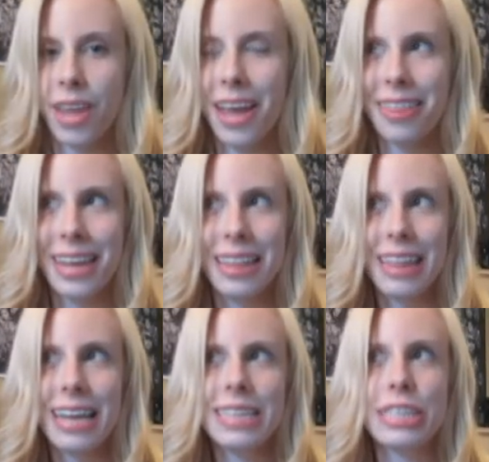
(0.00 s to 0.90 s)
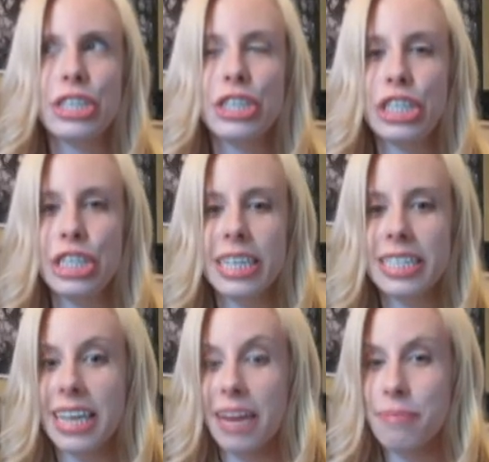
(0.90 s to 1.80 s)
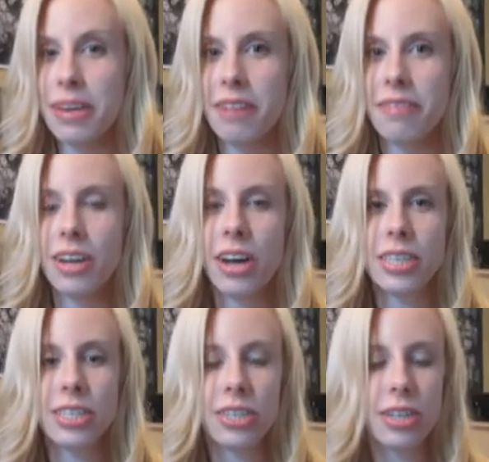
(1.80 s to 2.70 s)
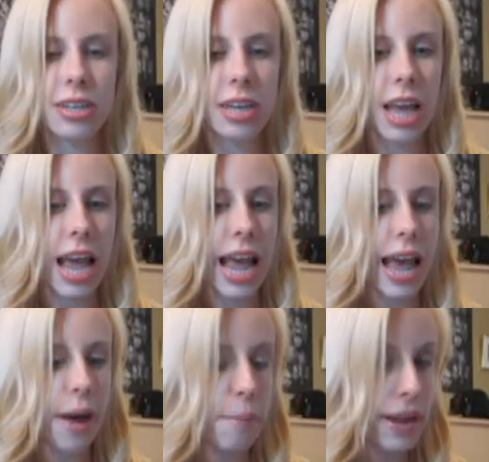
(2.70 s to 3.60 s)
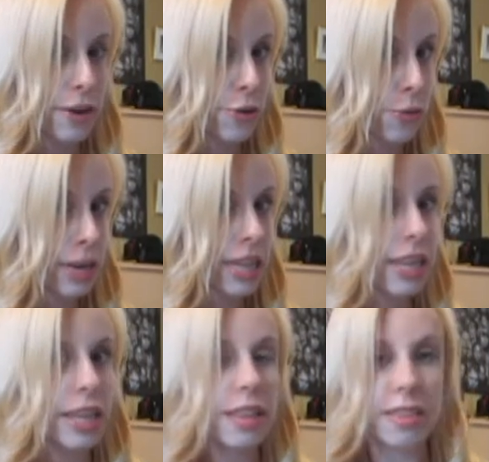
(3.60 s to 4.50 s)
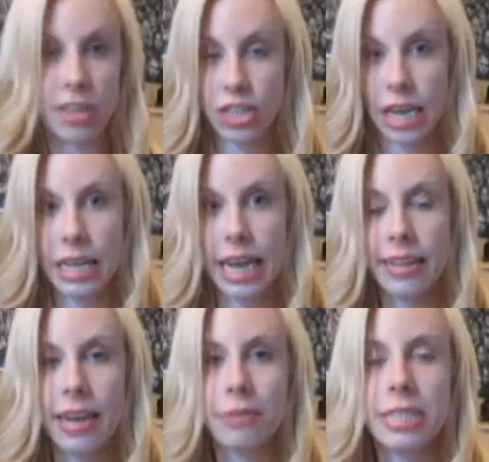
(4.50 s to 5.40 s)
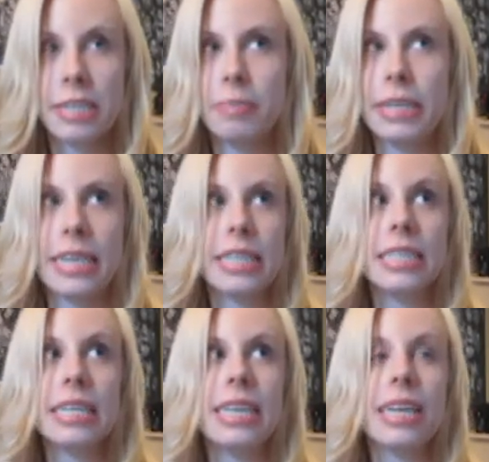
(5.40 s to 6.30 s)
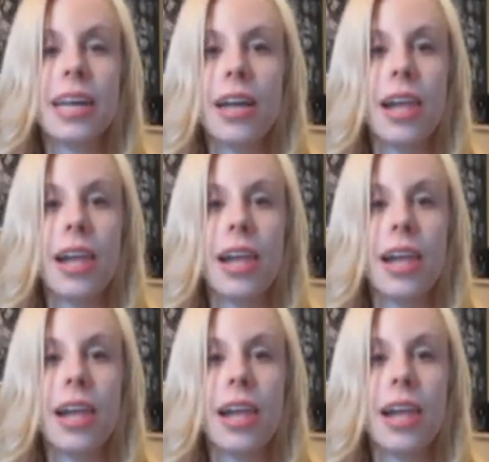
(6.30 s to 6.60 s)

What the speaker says: I think that the sheer excitement of the concert paired with the jet lag that I was experiencing